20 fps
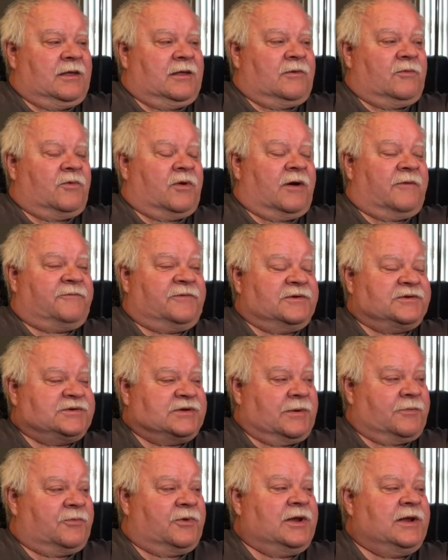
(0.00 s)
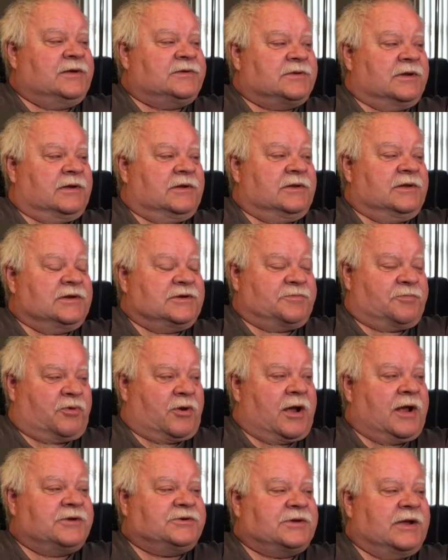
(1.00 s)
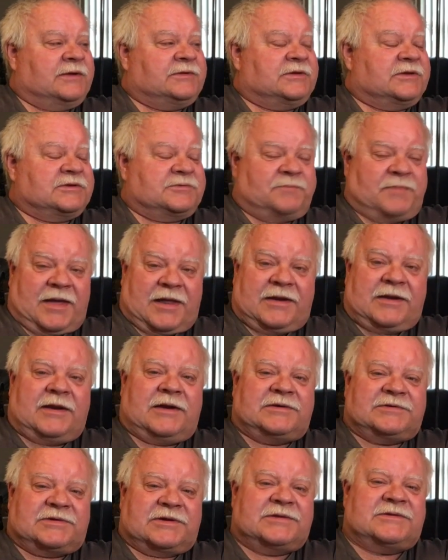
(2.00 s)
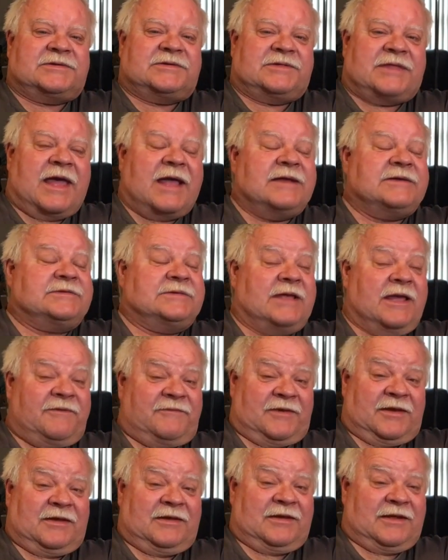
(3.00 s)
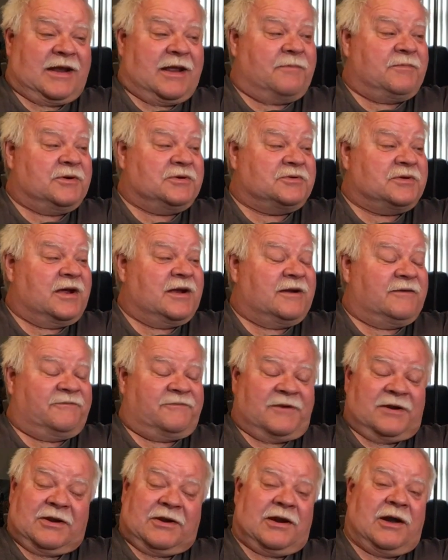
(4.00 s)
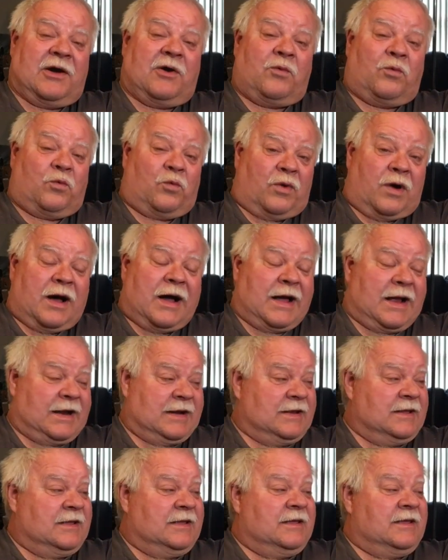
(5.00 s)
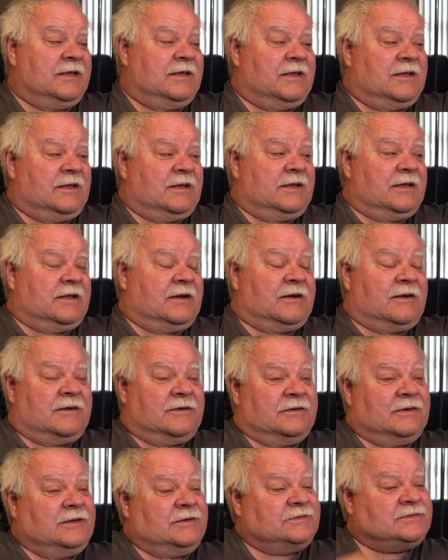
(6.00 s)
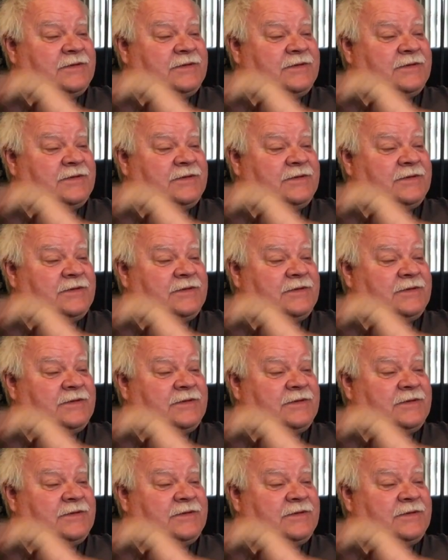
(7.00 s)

Well, for some reason, this project has been here since Thanksgiving, and I've been trying to figure out why. You know, it's